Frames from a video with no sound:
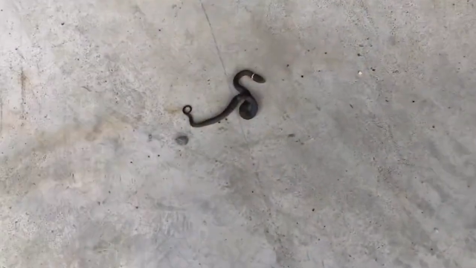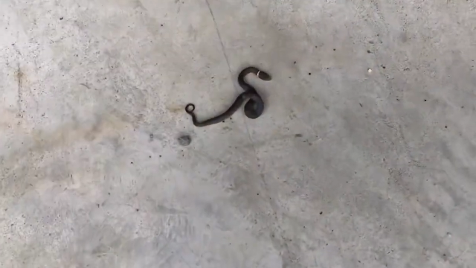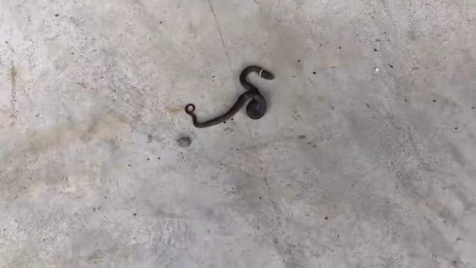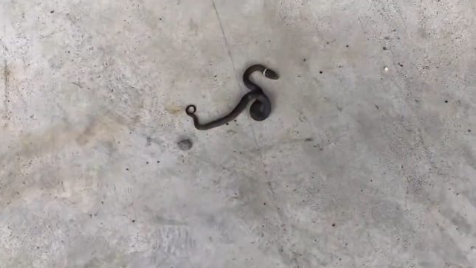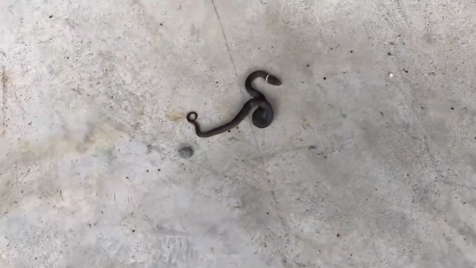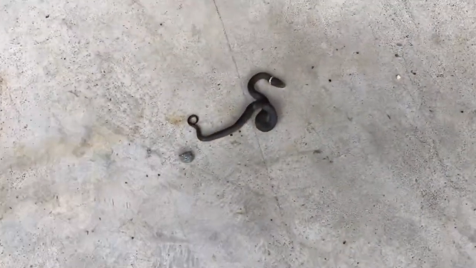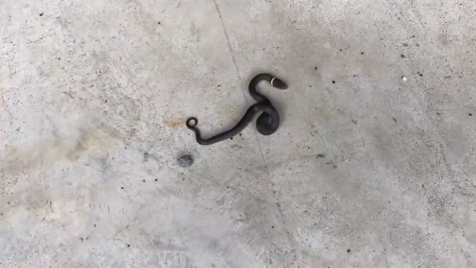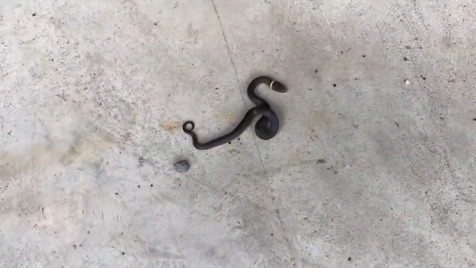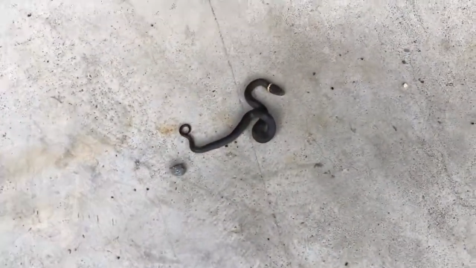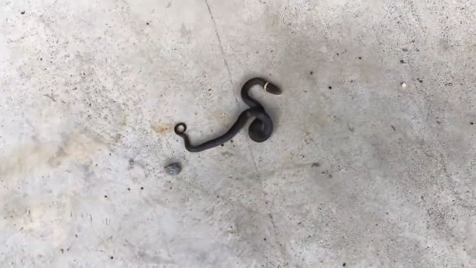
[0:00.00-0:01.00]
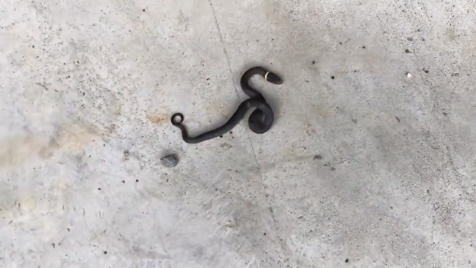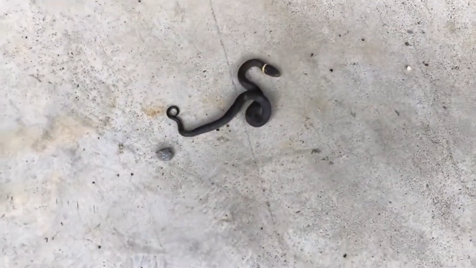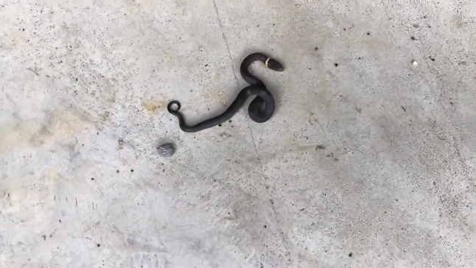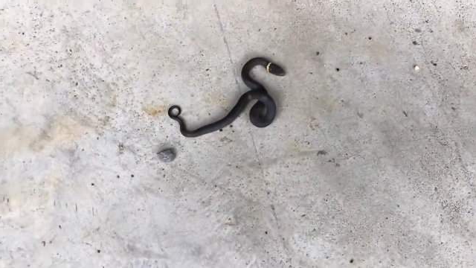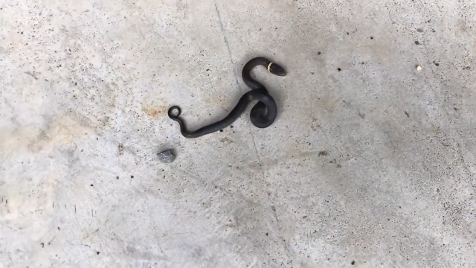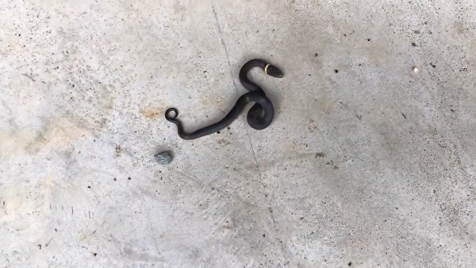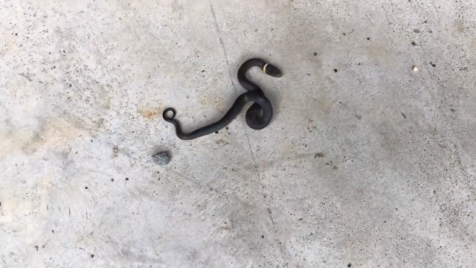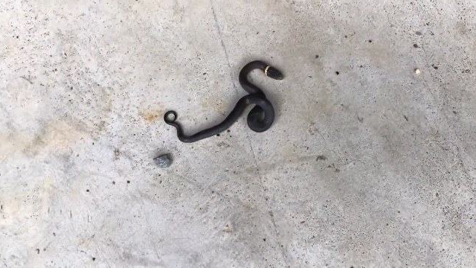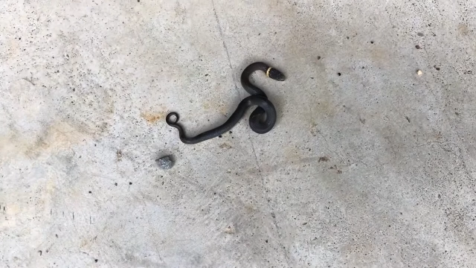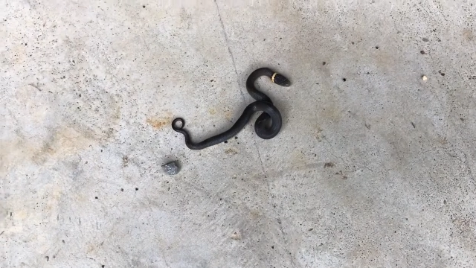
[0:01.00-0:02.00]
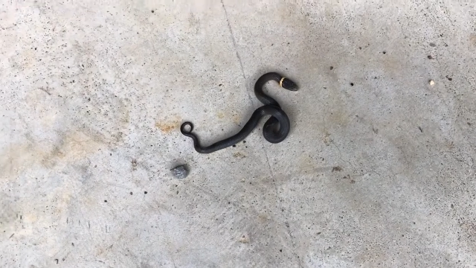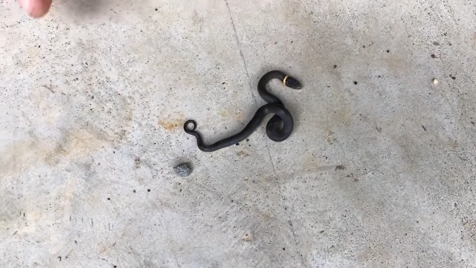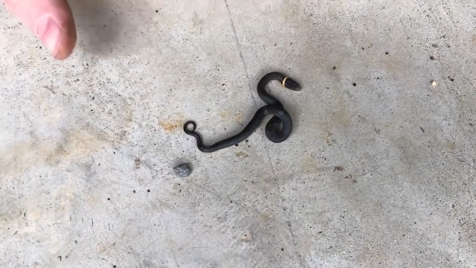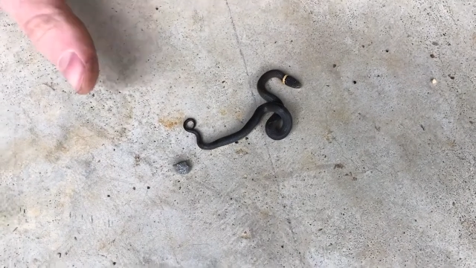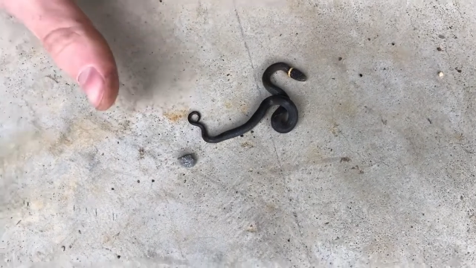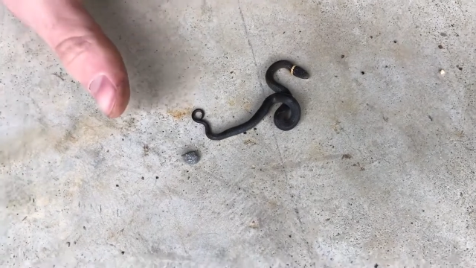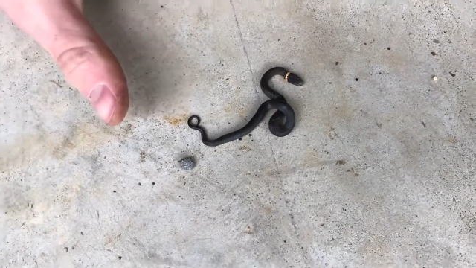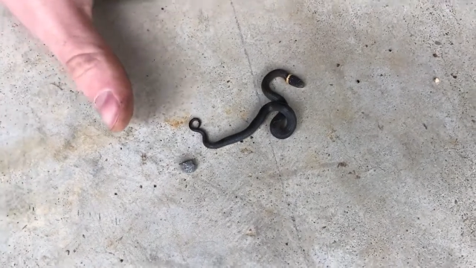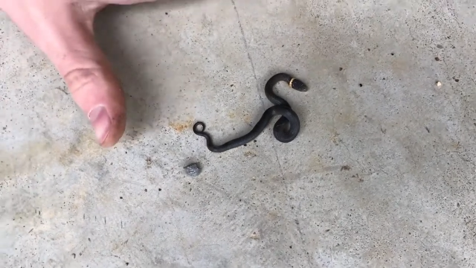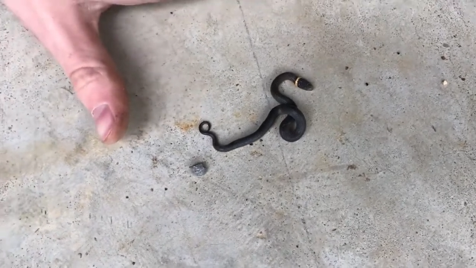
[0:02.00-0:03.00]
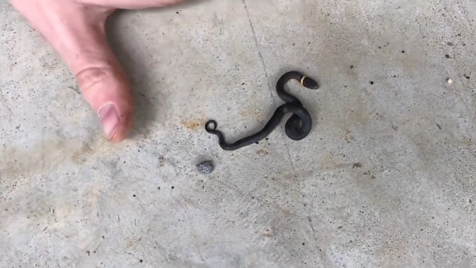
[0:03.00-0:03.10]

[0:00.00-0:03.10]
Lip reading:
No face is visible, so there are no lips to read.